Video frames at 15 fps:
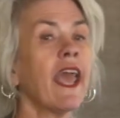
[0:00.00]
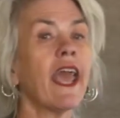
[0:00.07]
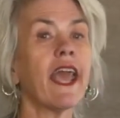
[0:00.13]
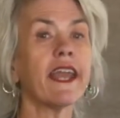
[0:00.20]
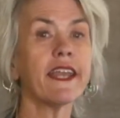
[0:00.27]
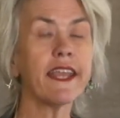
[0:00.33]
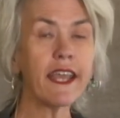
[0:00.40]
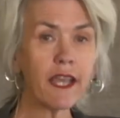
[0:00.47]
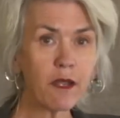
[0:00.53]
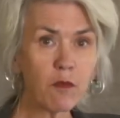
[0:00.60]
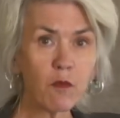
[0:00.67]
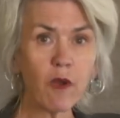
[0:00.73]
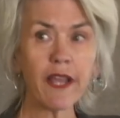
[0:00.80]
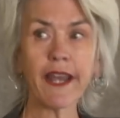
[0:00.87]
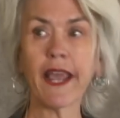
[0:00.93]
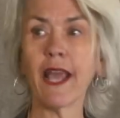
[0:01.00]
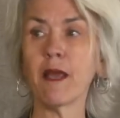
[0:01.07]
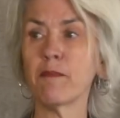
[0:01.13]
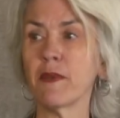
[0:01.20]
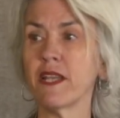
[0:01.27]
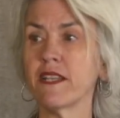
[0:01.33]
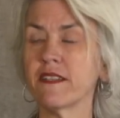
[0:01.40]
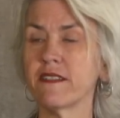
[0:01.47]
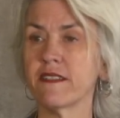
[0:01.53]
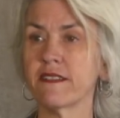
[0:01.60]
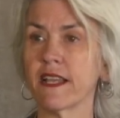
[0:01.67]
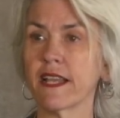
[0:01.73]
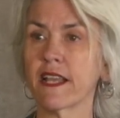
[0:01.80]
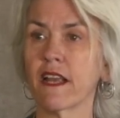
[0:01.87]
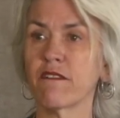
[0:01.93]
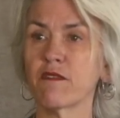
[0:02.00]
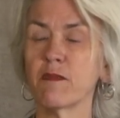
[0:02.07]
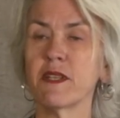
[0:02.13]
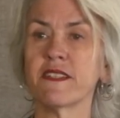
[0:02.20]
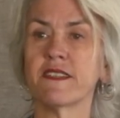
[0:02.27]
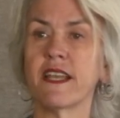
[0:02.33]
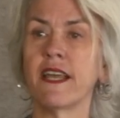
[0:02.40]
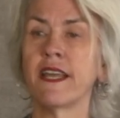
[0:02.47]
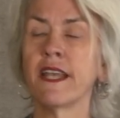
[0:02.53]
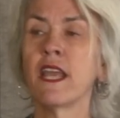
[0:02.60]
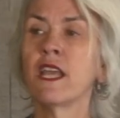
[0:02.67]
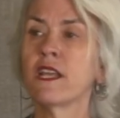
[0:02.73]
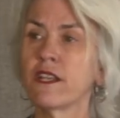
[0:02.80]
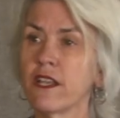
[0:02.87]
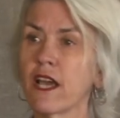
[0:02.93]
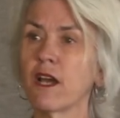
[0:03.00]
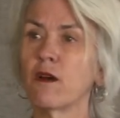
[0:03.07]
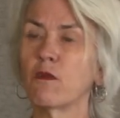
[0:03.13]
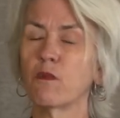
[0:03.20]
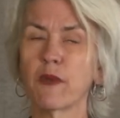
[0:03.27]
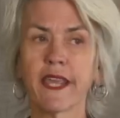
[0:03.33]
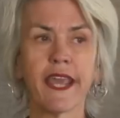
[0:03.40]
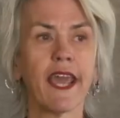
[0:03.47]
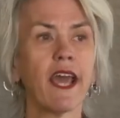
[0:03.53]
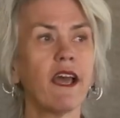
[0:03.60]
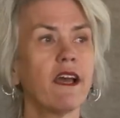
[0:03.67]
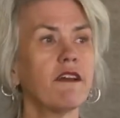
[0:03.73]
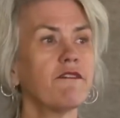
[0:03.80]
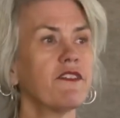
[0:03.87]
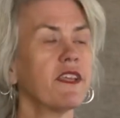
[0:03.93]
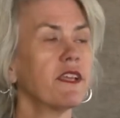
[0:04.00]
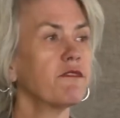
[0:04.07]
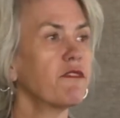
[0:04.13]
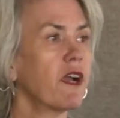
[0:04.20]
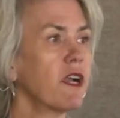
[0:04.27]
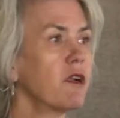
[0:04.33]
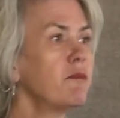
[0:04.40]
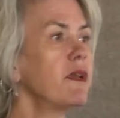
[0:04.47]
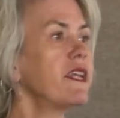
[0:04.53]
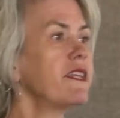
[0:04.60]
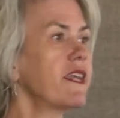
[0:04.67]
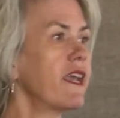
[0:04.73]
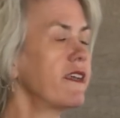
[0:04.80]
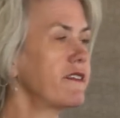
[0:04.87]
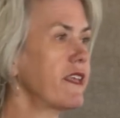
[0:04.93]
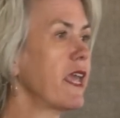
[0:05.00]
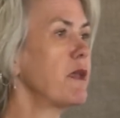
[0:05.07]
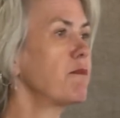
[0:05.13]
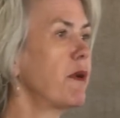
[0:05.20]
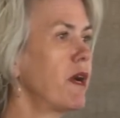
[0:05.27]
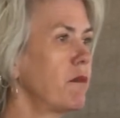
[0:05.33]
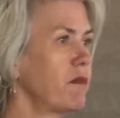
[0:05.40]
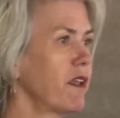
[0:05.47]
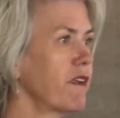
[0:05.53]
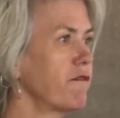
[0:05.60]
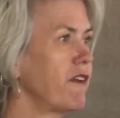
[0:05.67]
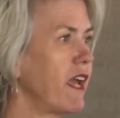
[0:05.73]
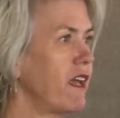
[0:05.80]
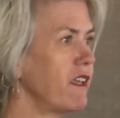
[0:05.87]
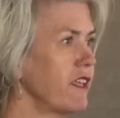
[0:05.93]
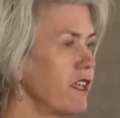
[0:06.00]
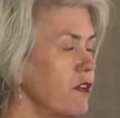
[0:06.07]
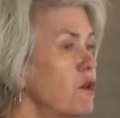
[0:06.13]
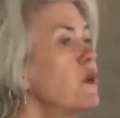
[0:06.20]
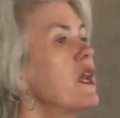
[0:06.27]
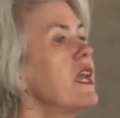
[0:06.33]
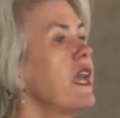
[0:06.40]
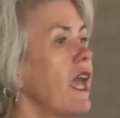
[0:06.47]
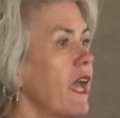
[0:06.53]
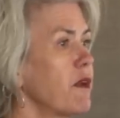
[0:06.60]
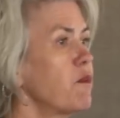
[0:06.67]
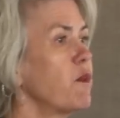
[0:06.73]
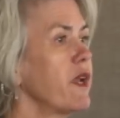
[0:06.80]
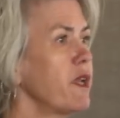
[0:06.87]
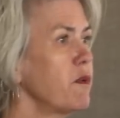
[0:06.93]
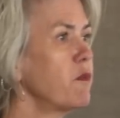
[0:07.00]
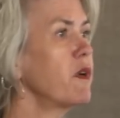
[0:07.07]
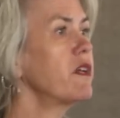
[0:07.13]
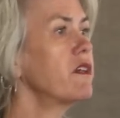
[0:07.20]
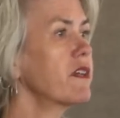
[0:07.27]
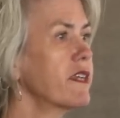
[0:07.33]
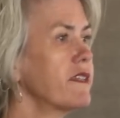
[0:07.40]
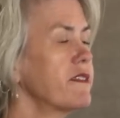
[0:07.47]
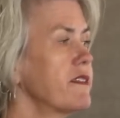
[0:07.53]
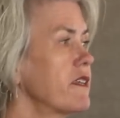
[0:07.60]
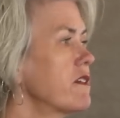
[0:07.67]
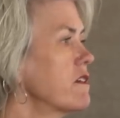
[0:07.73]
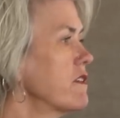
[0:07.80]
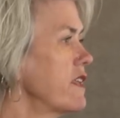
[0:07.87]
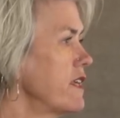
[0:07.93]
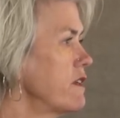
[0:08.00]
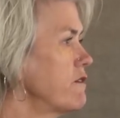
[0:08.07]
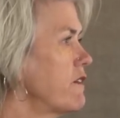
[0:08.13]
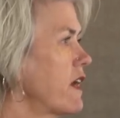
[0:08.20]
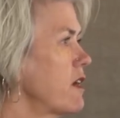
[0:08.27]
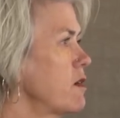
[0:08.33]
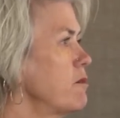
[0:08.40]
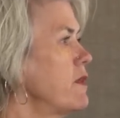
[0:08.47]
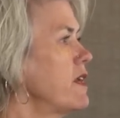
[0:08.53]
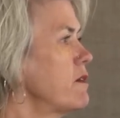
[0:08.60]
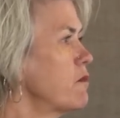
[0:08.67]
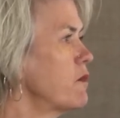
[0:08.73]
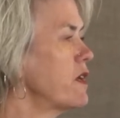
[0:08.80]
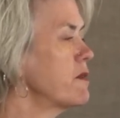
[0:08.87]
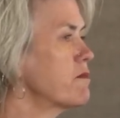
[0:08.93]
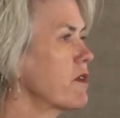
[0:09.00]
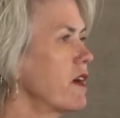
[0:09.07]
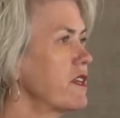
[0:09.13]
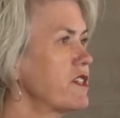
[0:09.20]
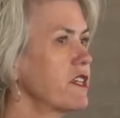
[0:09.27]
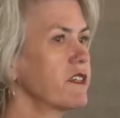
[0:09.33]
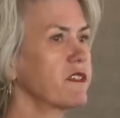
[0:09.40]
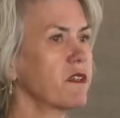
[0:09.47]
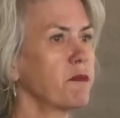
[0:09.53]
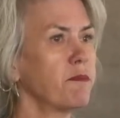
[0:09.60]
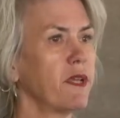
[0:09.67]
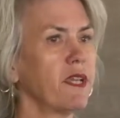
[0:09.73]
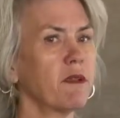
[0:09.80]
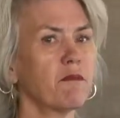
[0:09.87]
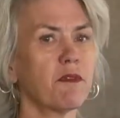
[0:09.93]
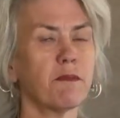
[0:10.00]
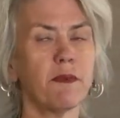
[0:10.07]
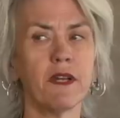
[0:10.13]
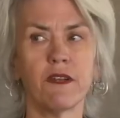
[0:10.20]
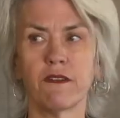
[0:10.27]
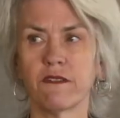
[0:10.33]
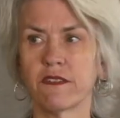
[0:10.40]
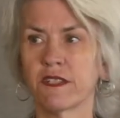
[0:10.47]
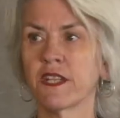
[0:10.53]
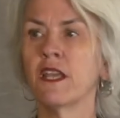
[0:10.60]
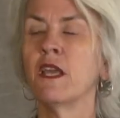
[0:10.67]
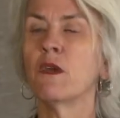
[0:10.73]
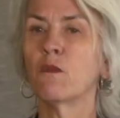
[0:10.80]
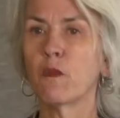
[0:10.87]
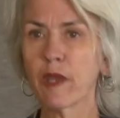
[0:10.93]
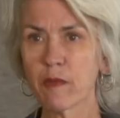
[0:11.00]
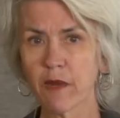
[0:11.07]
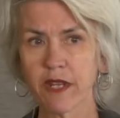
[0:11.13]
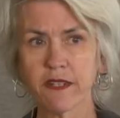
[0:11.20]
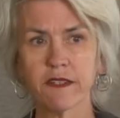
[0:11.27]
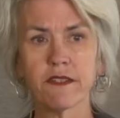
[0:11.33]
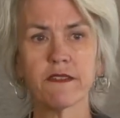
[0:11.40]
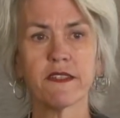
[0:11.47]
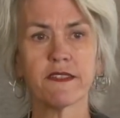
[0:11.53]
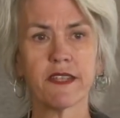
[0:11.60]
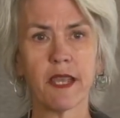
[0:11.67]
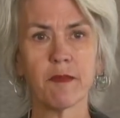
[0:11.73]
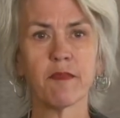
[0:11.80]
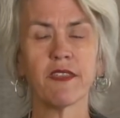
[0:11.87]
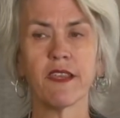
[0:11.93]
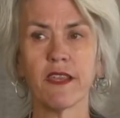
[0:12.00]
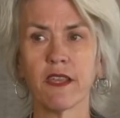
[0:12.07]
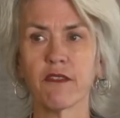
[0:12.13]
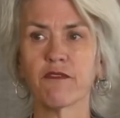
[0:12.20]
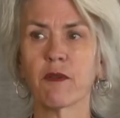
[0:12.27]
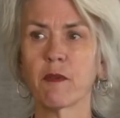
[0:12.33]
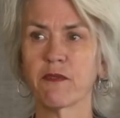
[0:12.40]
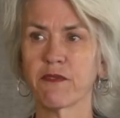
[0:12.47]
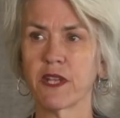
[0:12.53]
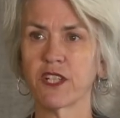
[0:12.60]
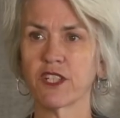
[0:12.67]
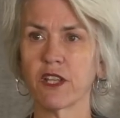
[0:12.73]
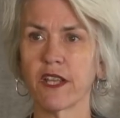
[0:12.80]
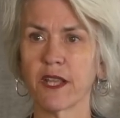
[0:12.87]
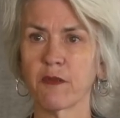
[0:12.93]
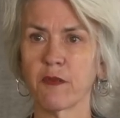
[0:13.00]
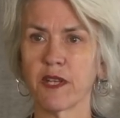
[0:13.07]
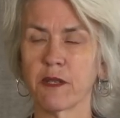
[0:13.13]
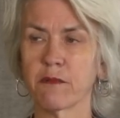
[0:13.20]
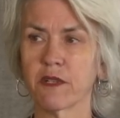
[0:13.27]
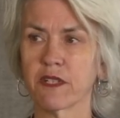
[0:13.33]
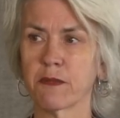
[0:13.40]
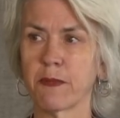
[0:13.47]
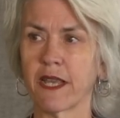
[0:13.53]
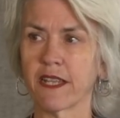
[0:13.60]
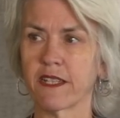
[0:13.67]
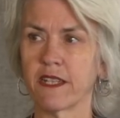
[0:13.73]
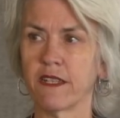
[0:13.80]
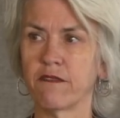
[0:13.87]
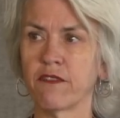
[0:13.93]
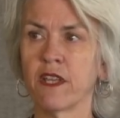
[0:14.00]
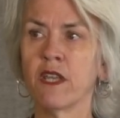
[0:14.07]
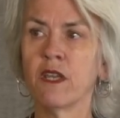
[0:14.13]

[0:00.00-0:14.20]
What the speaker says: And yet what happened is that government said, no, we have the environment as a public value, and we will consider the environment when projects are being proposed. We want to do the same thing from a racial equity perspective.